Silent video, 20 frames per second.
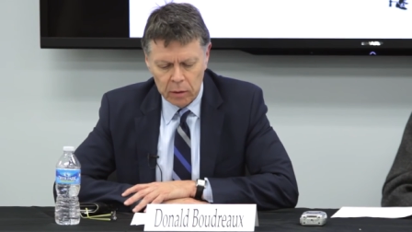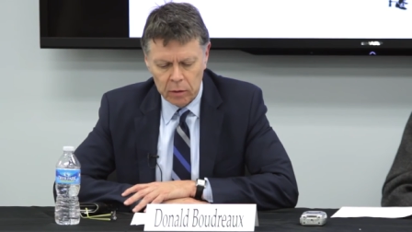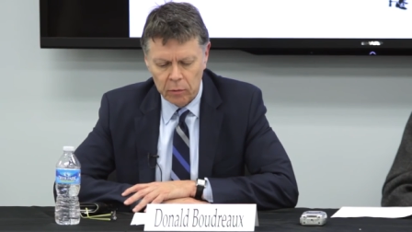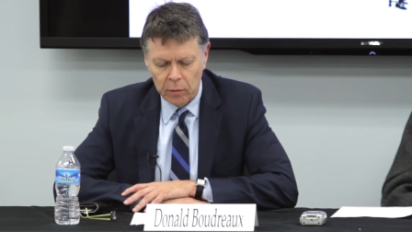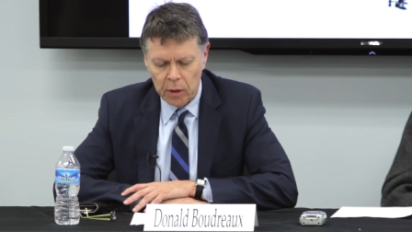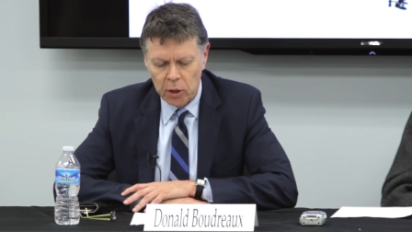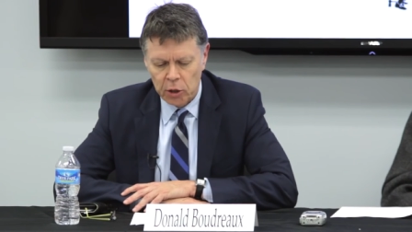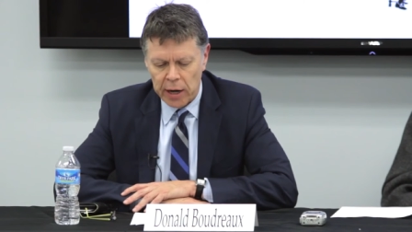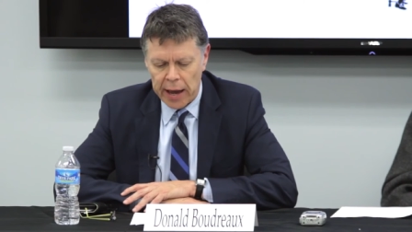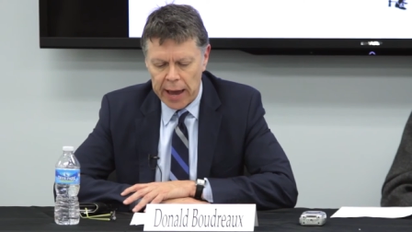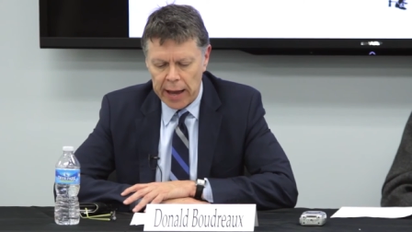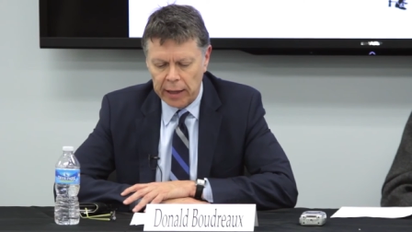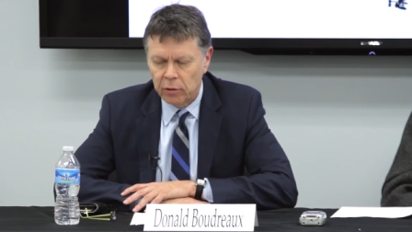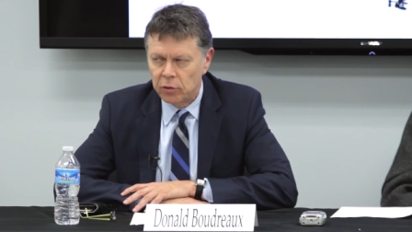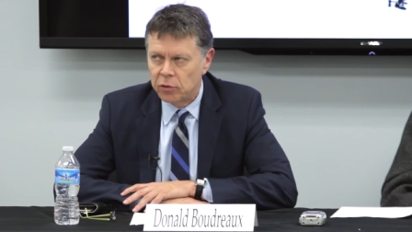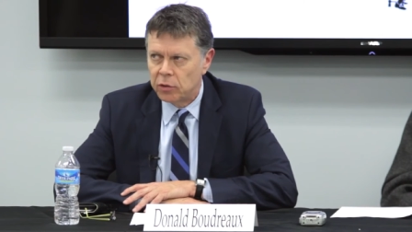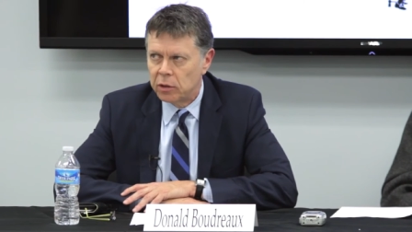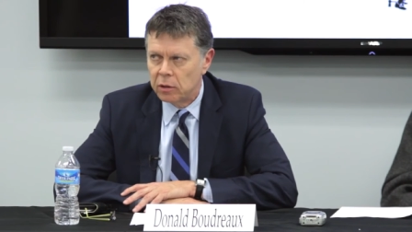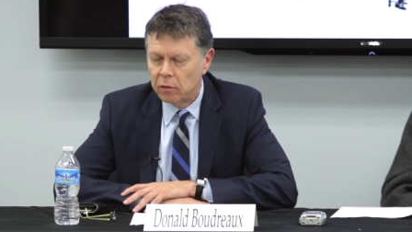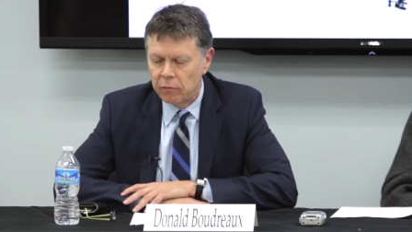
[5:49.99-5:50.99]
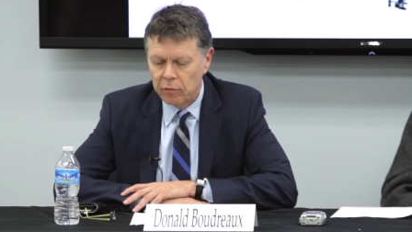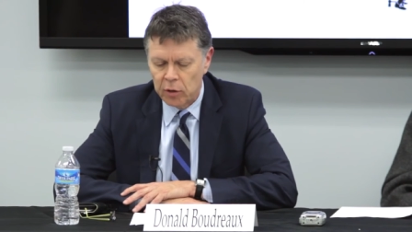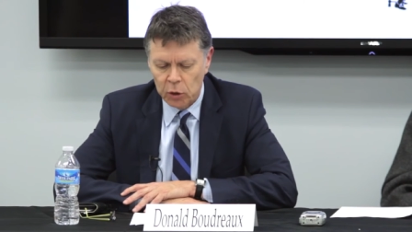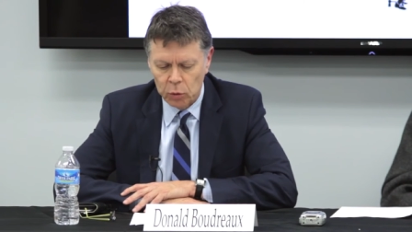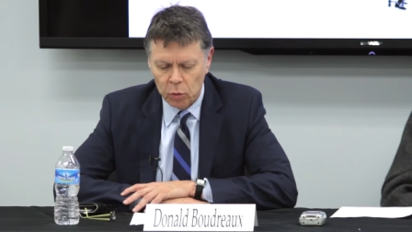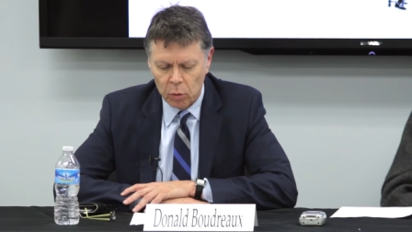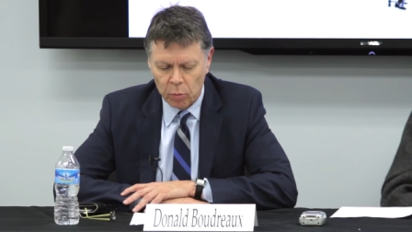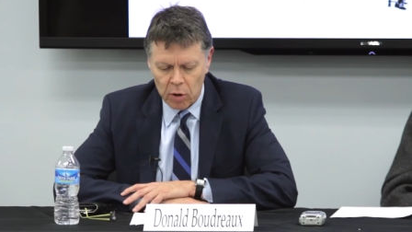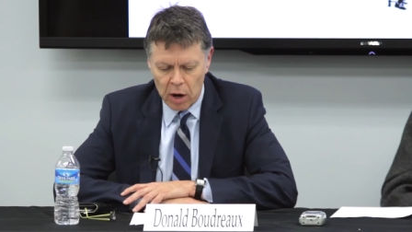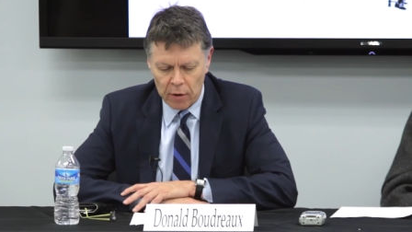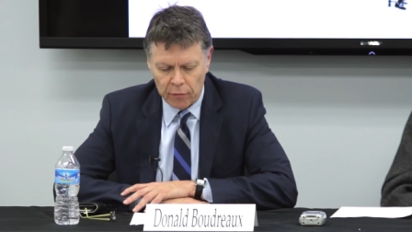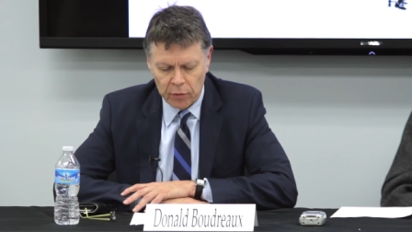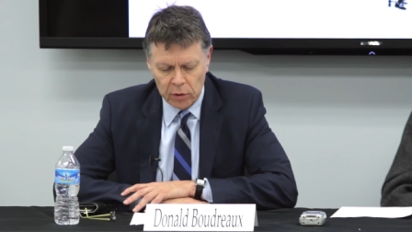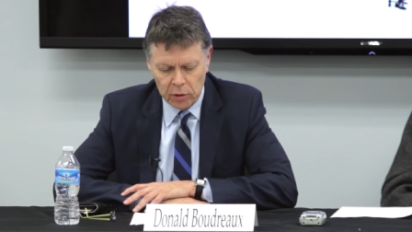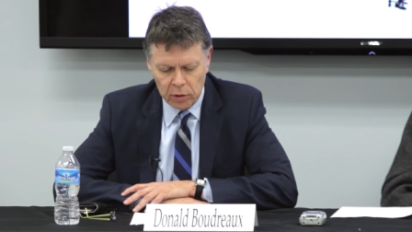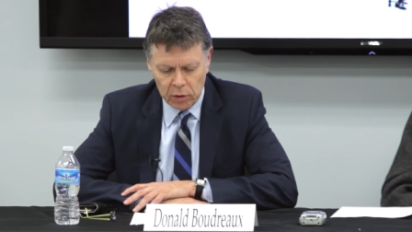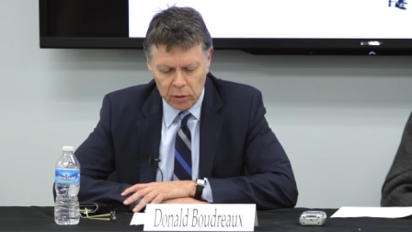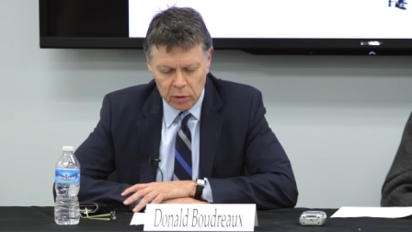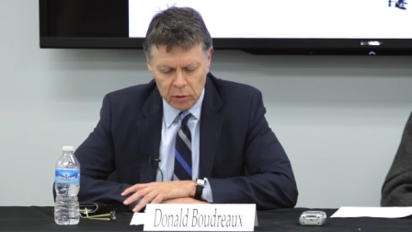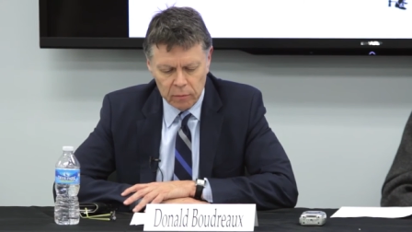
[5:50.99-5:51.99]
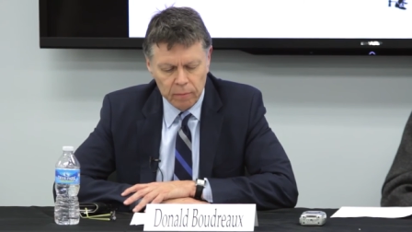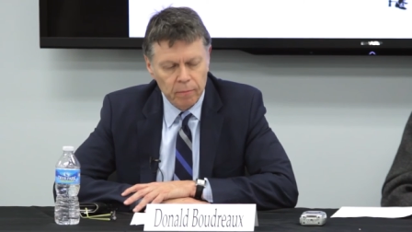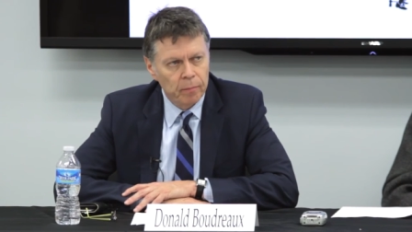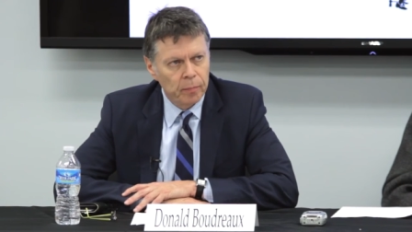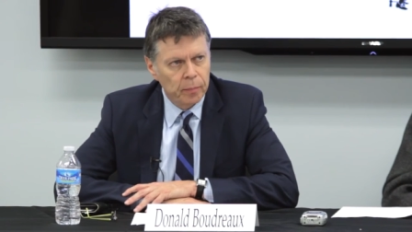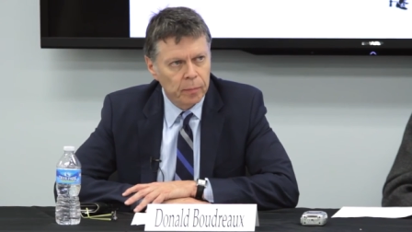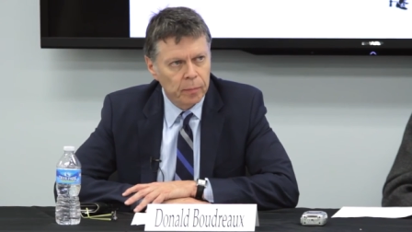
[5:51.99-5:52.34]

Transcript: to each actor's individual preferences.